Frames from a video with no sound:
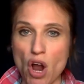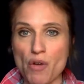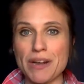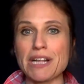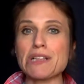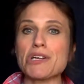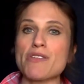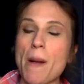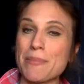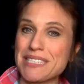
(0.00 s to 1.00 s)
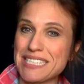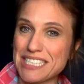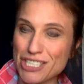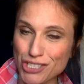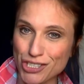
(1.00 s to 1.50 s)
are in clear
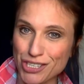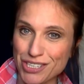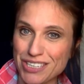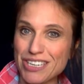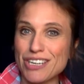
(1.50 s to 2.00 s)
opposition